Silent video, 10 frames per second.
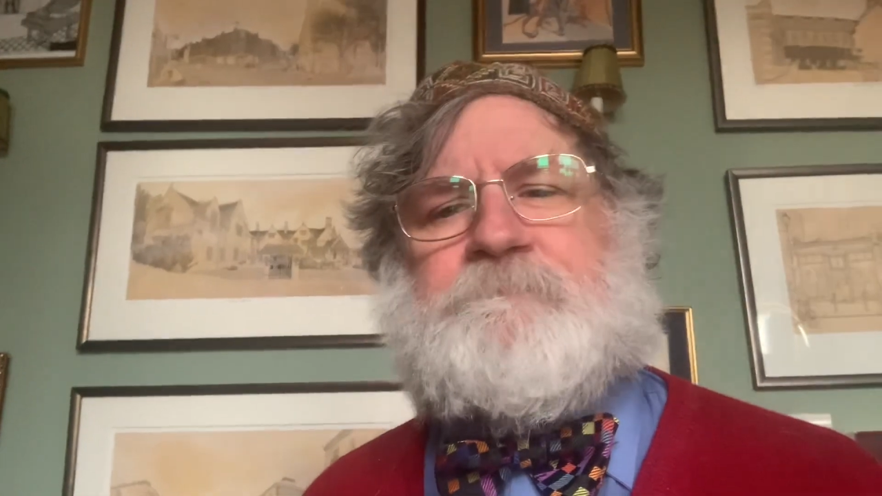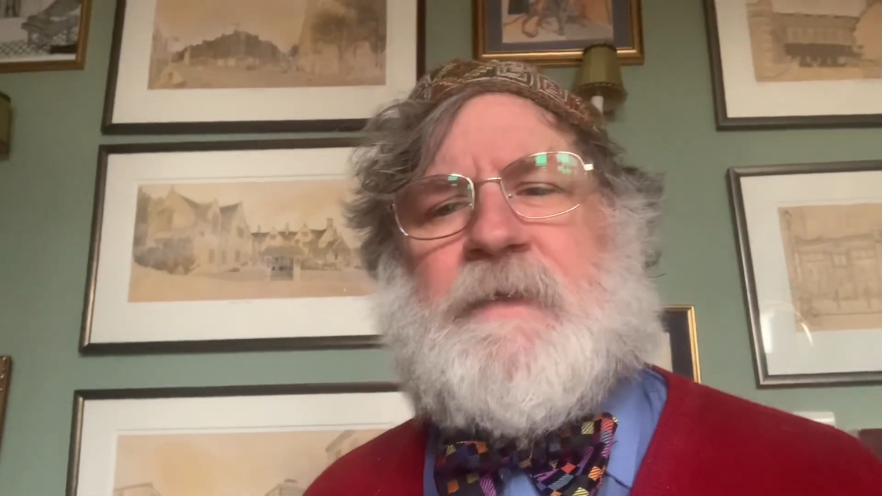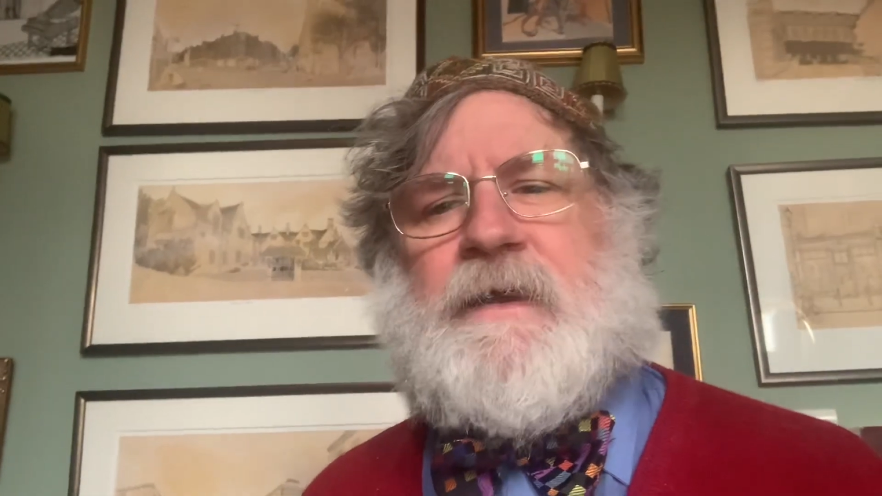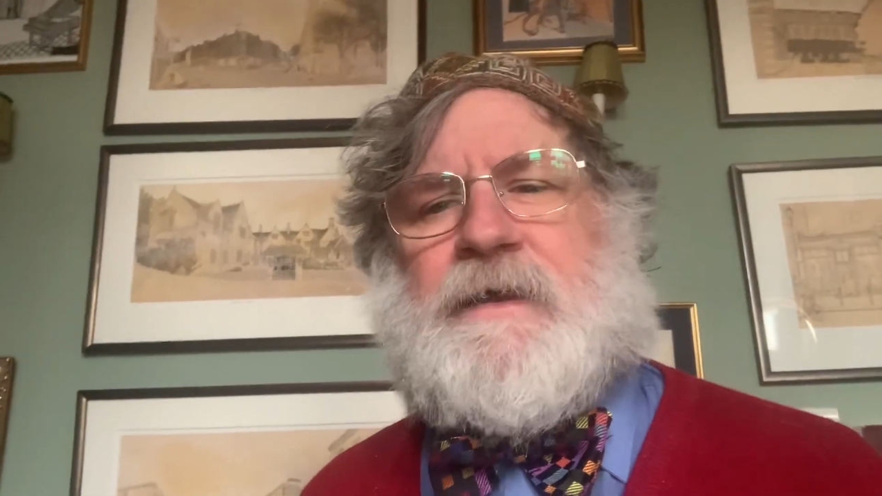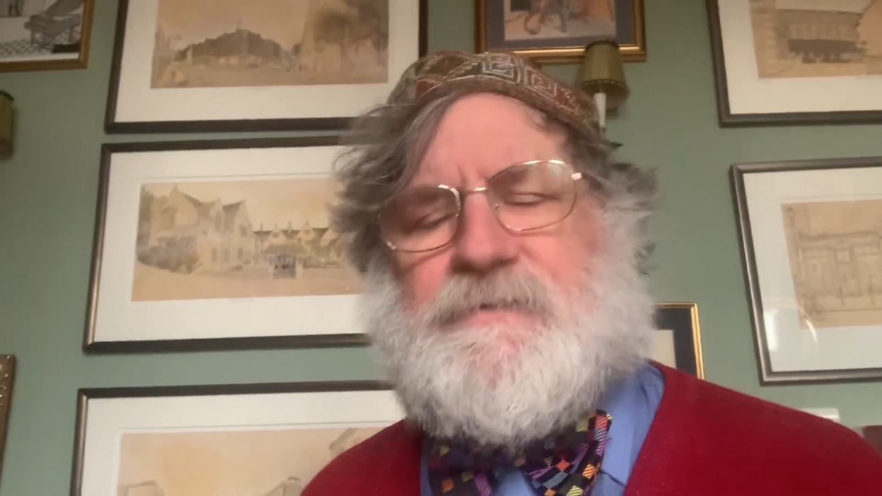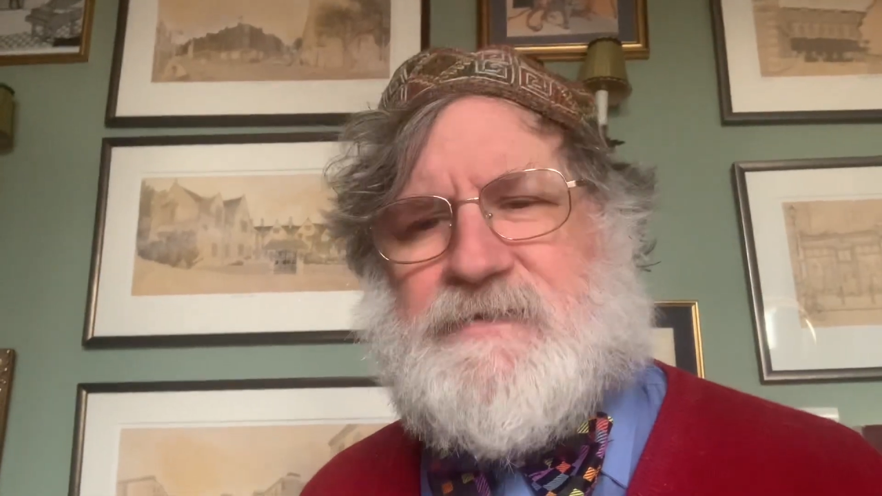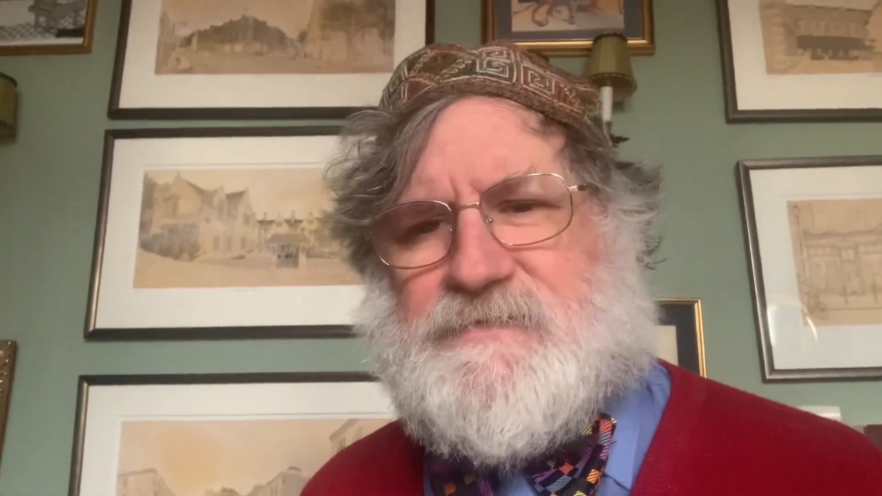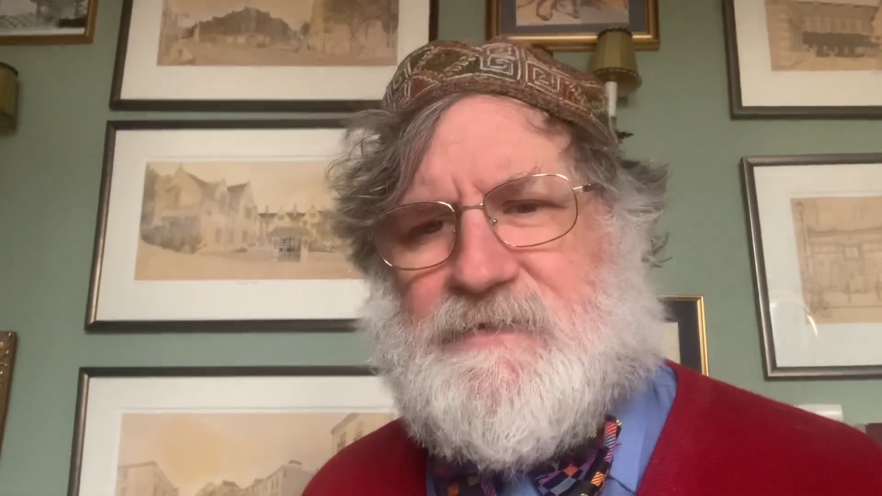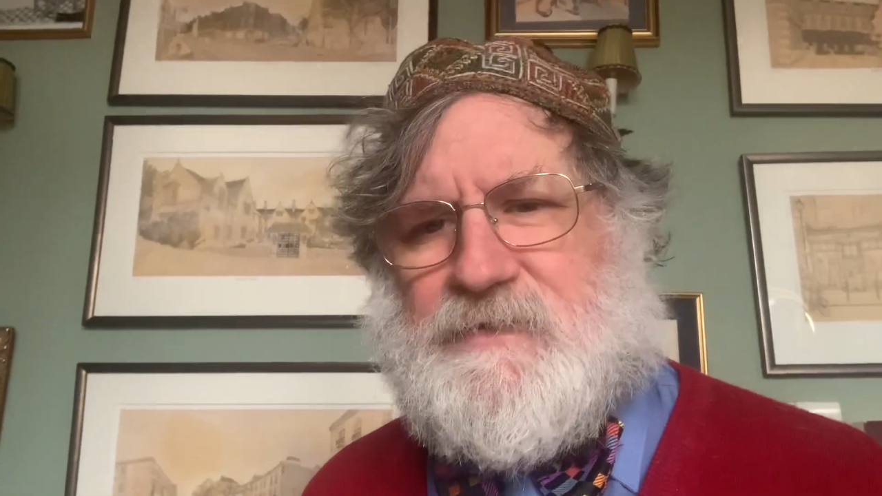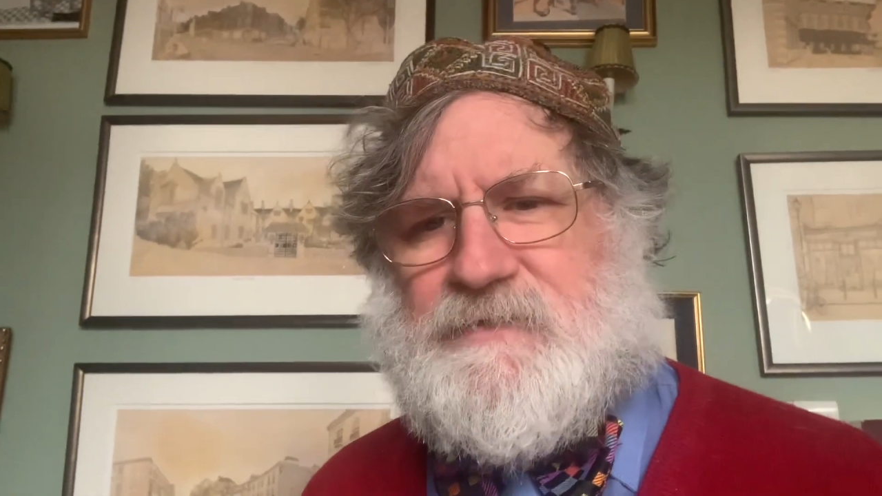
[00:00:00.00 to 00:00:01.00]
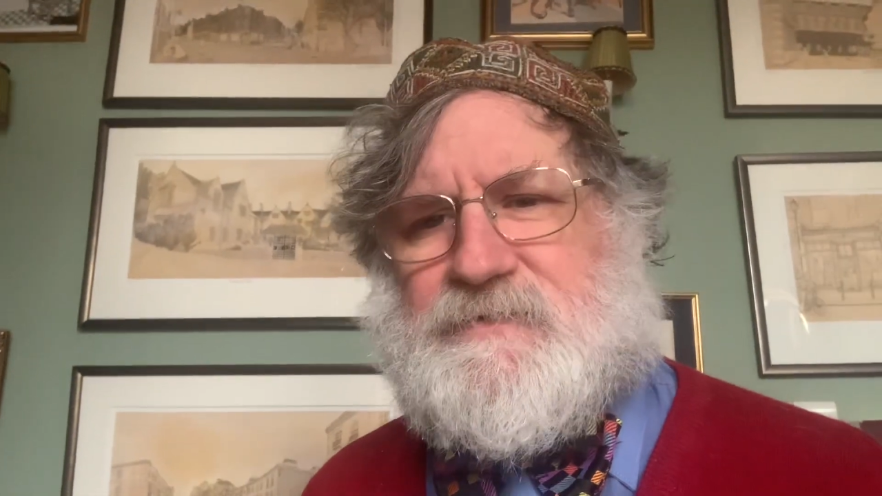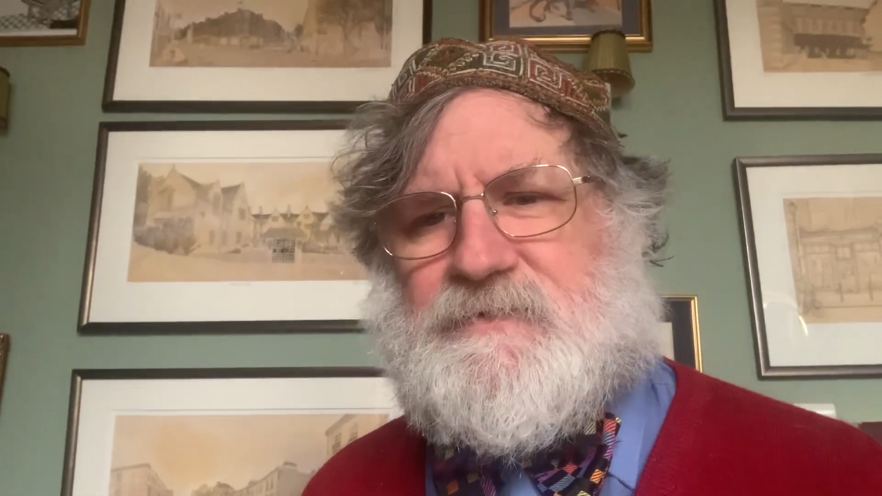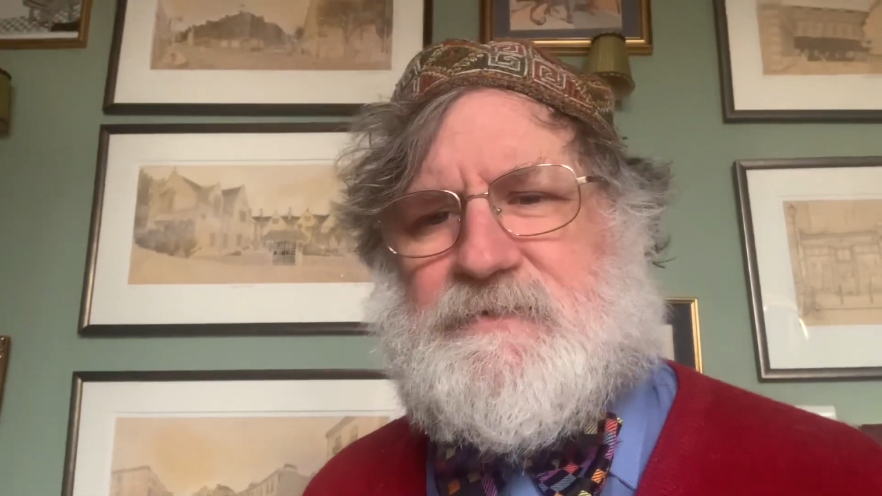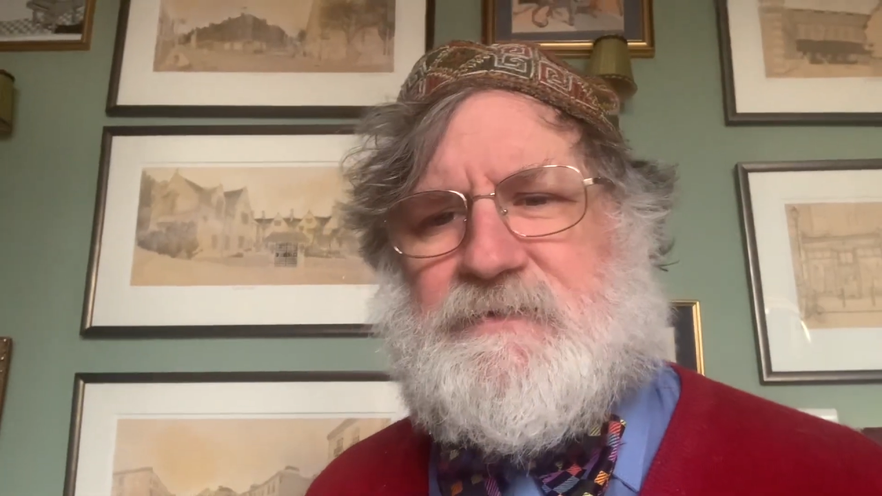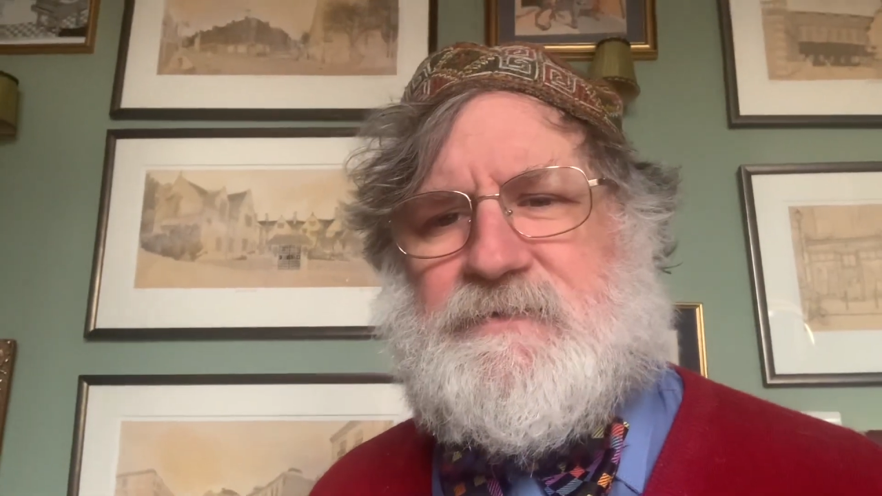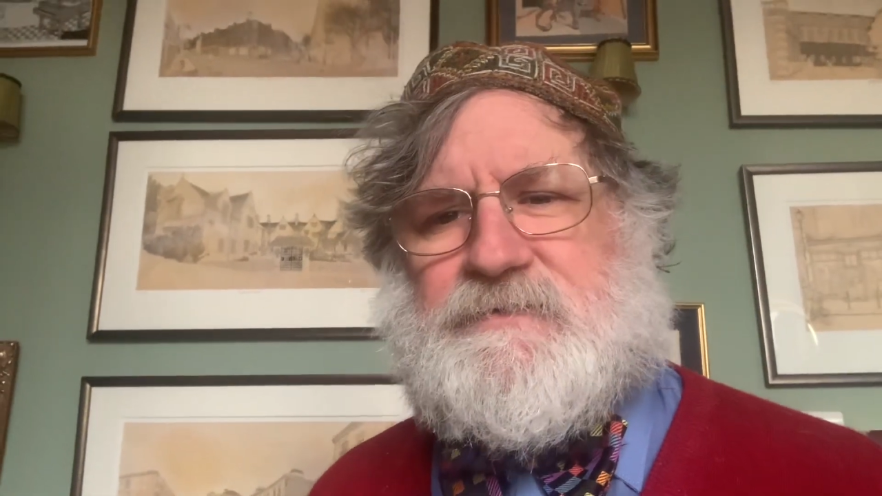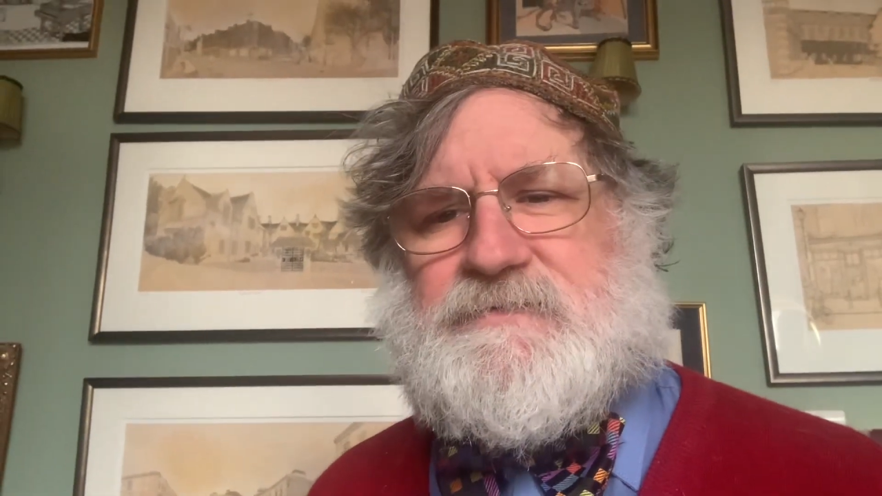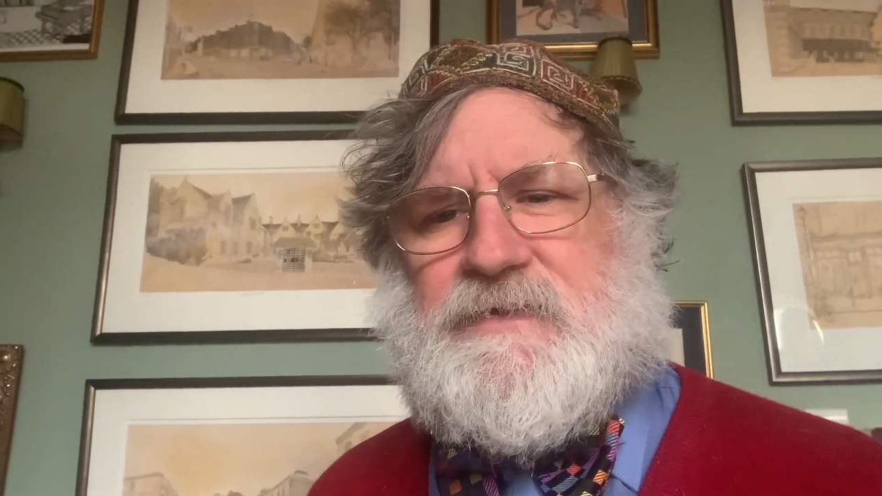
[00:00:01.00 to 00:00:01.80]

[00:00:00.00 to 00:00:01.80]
Our society is